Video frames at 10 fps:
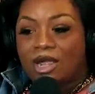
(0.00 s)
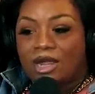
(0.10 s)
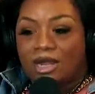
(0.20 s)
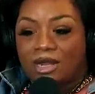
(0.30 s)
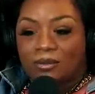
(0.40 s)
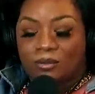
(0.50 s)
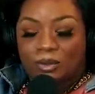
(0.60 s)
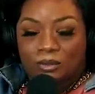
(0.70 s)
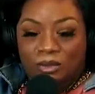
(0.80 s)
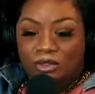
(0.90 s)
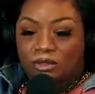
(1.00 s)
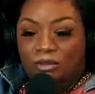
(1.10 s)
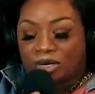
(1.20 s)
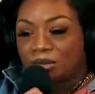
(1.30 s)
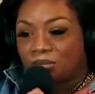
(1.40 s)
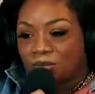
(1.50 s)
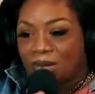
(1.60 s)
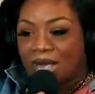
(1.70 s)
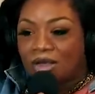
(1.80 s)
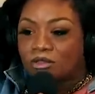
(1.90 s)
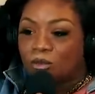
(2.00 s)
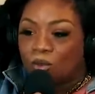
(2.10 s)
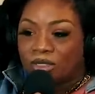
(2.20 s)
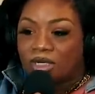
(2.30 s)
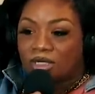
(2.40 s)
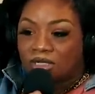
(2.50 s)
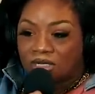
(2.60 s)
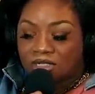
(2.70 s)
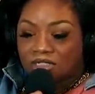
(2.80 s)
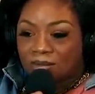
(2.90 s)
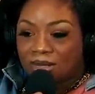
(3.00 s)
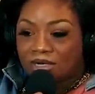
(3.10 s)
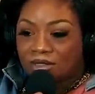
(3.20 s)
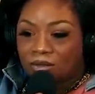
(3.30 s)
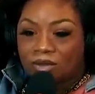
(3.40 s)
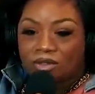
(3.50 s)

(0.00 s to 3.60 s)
and we used to break in people's houses. But one day he kicked in somebody's door.